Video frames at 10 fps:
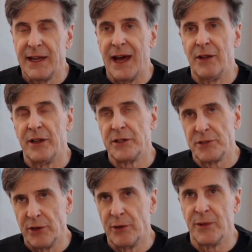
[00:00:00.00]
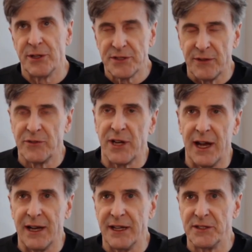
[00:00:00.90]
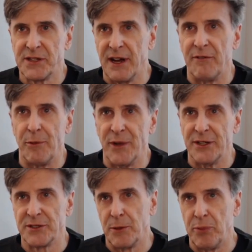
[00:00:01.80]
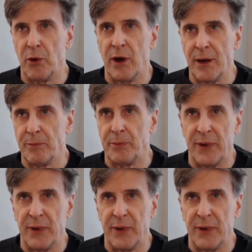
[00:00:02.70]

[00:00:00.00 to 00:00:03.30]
Now there's rumors of Chinese government support,